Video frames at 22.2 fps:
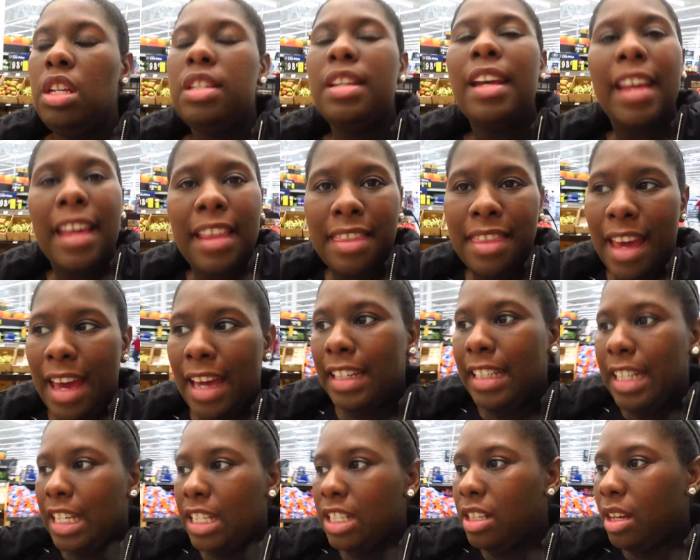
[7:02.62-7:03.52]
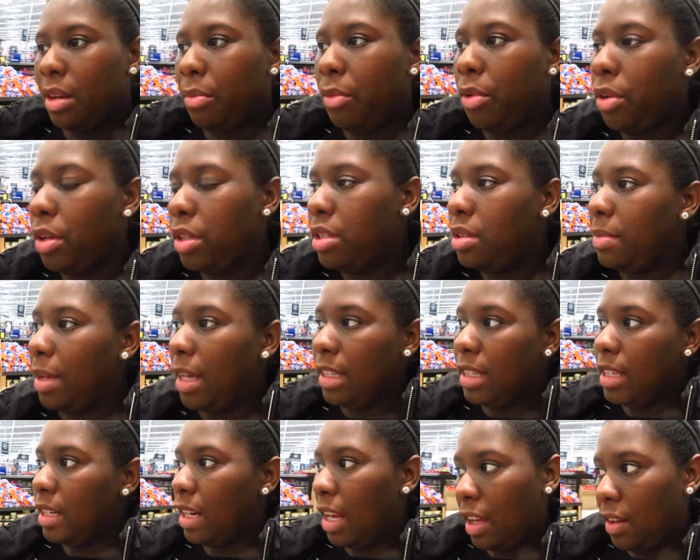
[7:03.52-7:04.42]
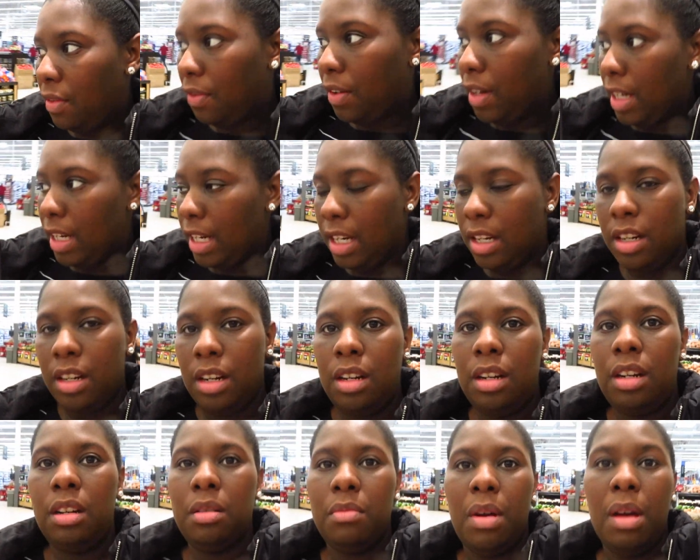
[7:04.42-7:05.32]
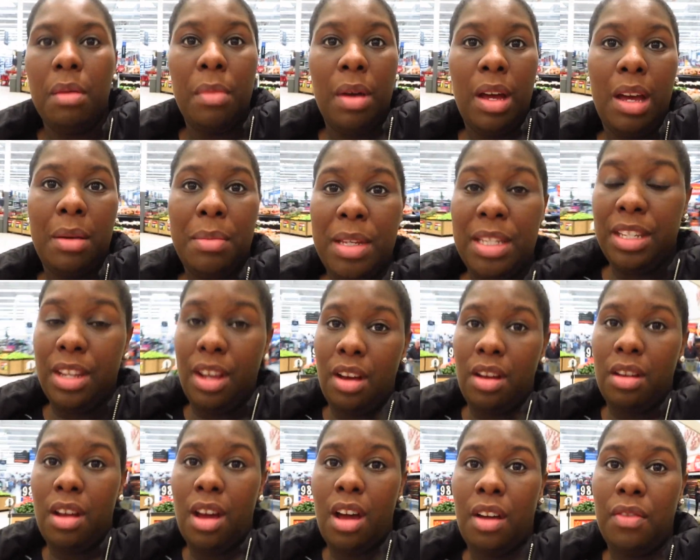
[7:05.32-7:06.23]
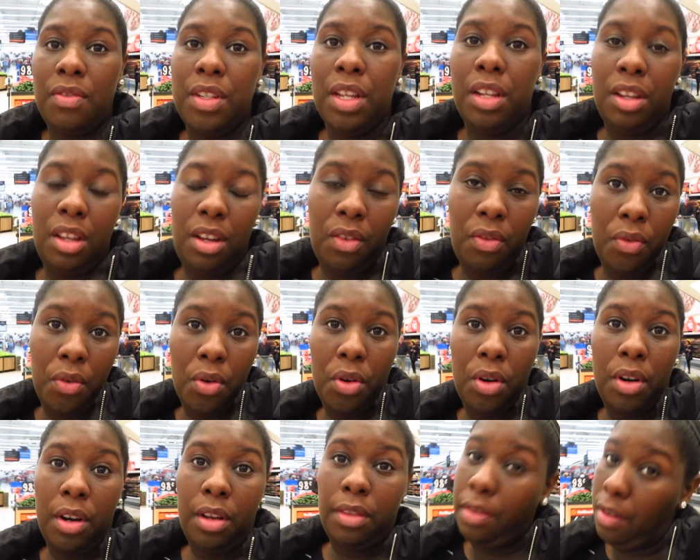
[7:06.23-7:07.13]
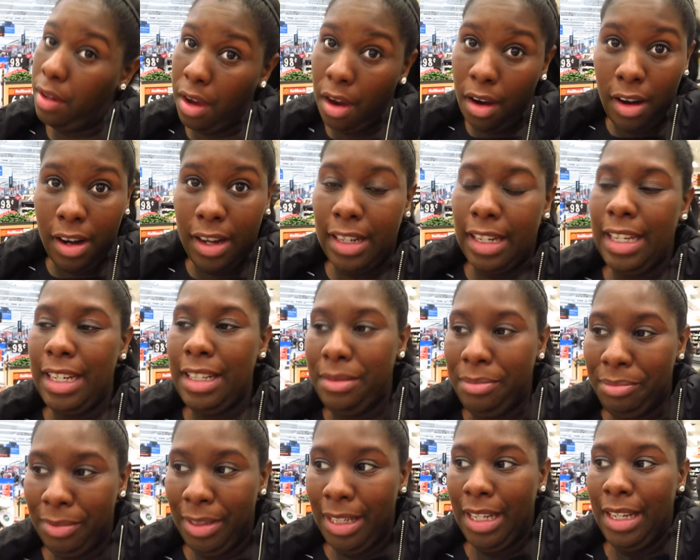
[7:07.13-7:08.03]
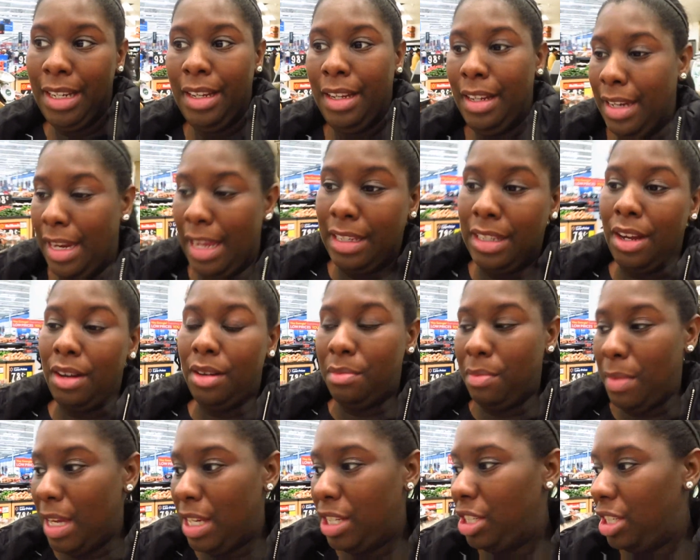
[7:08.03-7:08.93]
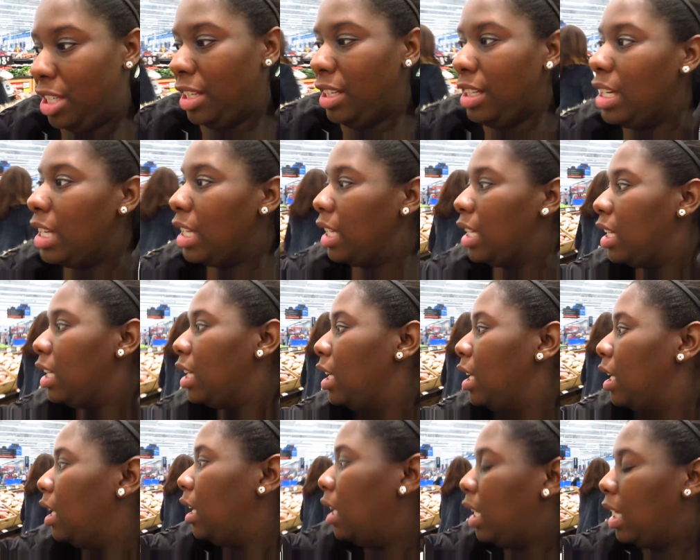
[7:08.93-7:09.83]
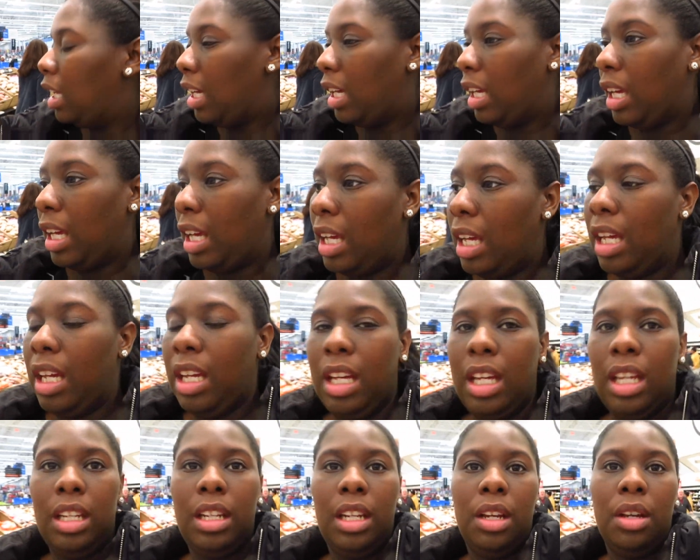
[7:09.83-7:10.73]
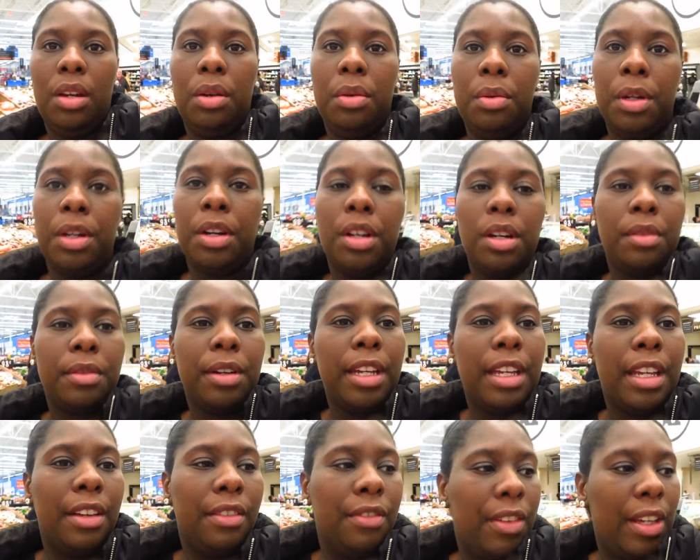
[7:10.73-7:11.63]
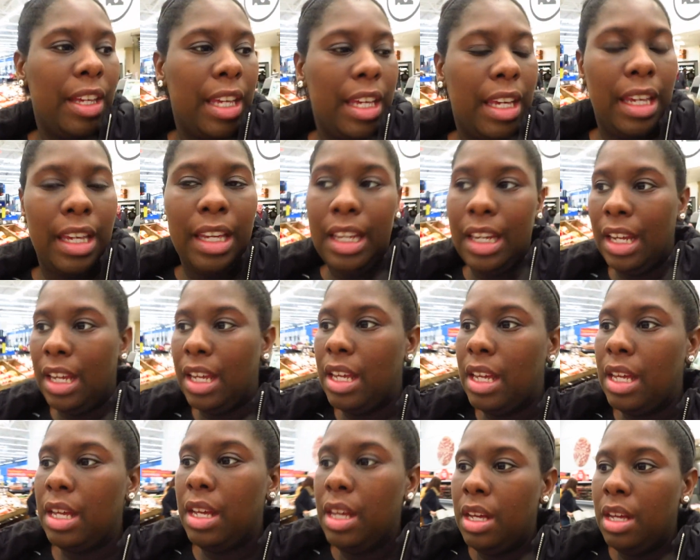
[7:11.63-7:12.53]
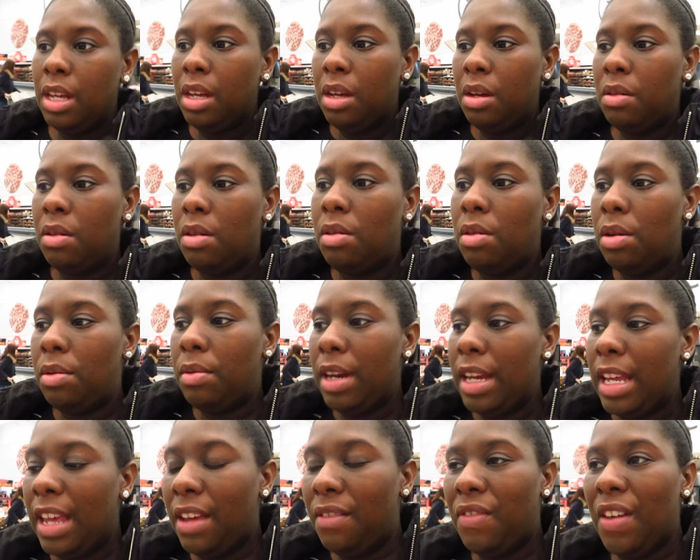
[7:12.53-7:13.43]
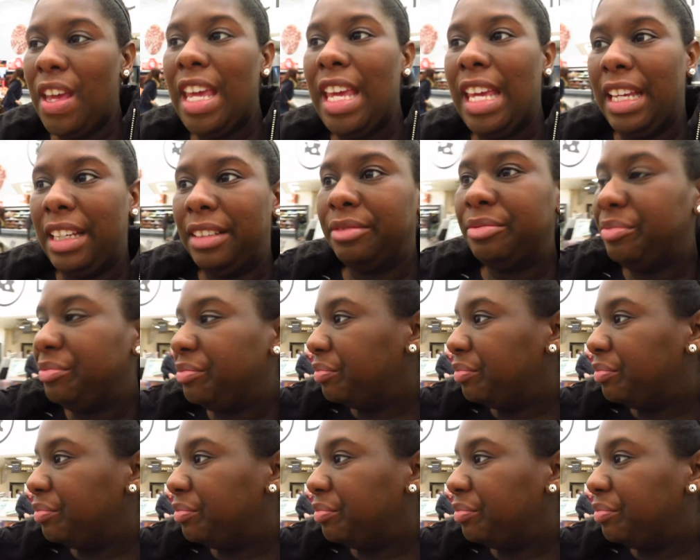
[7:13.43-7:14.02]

chicken thigh dish I'm going to make tonight for dinner. My mom has gone off to look for the garland. That's her mission. And we're gonna reconvene when we reconvene.